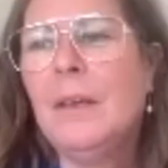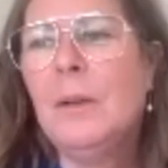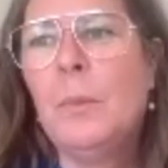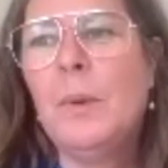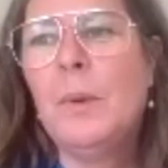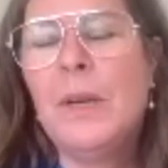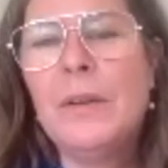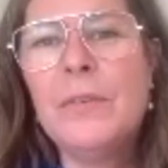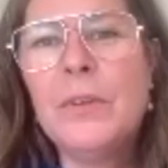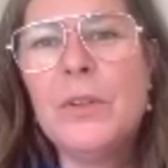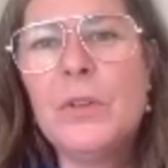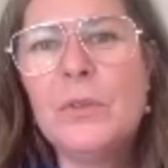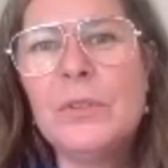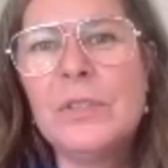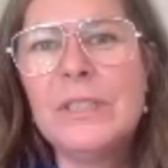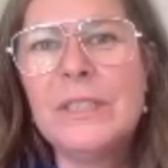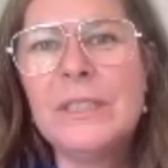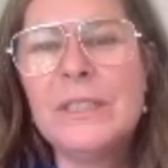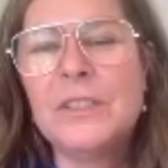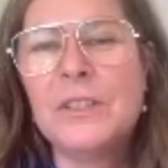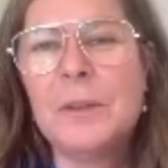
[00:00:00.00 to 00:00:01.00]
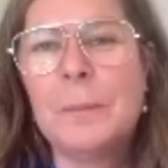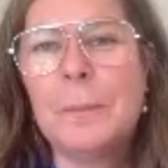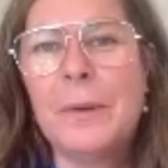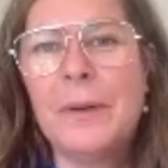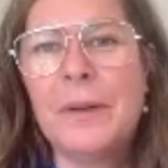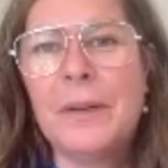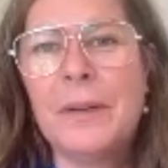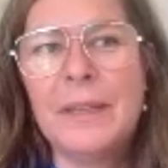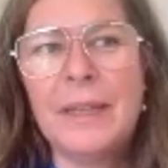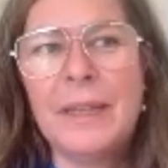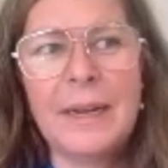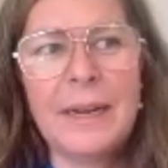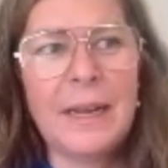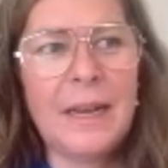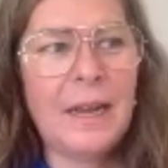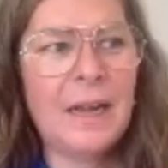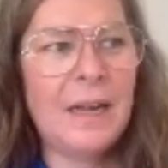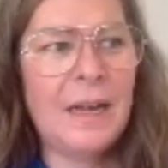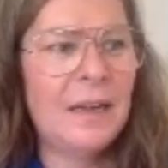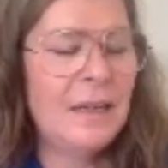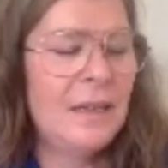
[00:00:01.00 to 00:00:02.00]
Whenever you see somebody that
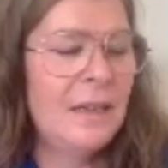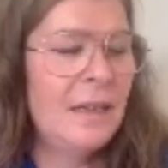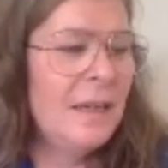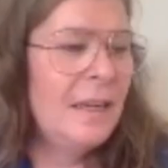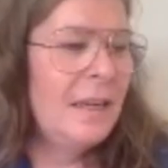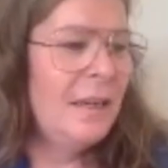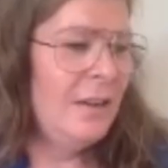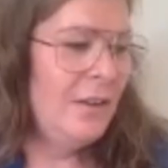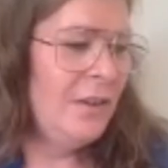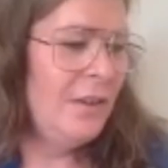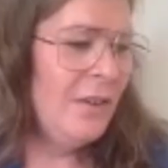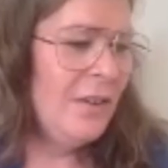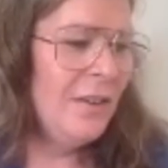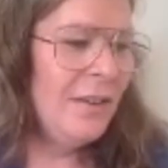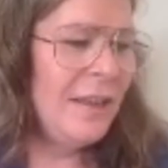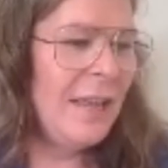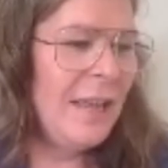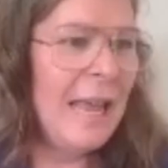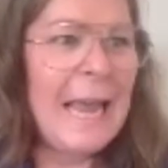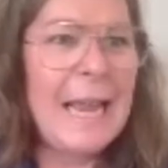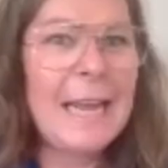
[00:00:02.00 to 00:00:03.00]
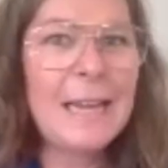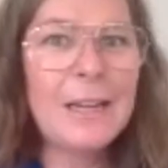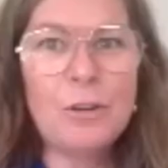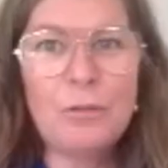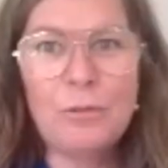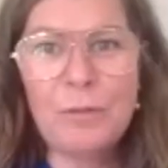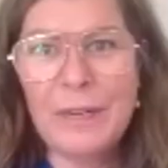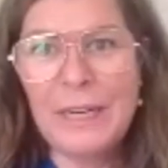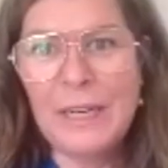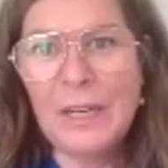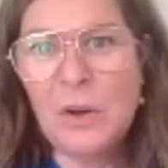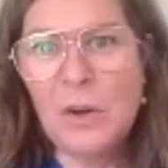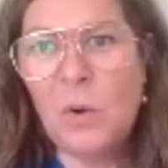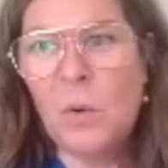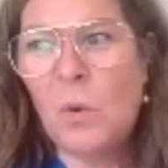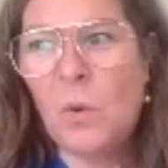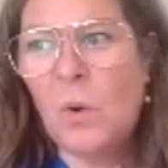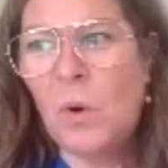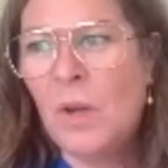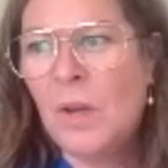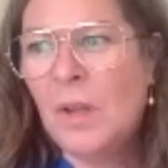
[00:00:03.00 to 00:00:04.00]
are angry
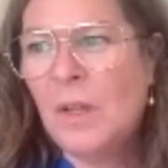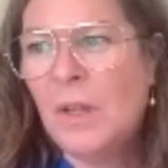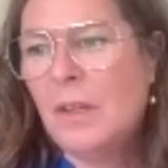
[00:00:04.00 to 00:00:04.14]
or